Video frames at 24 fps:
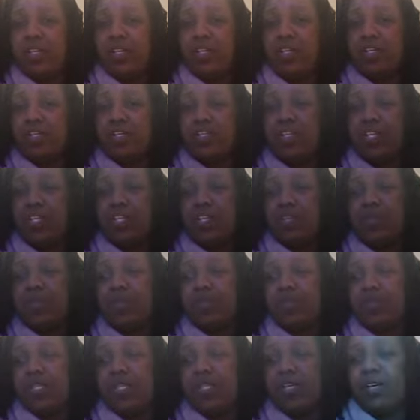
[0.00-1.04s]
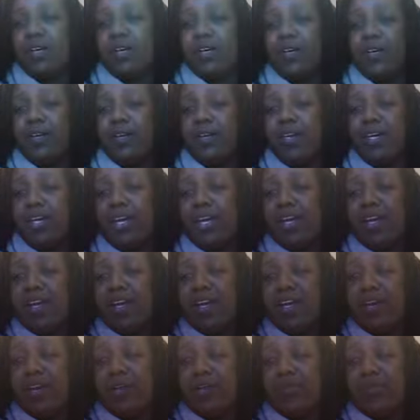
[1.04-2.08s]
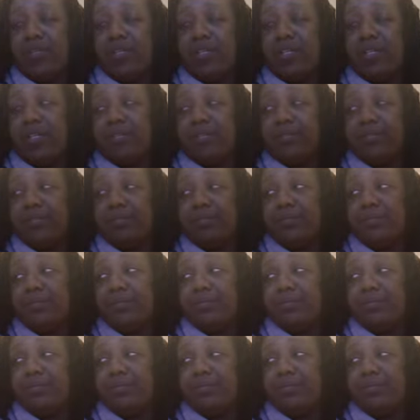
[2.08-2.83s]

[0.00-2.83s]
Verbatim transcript: Jen and OG like,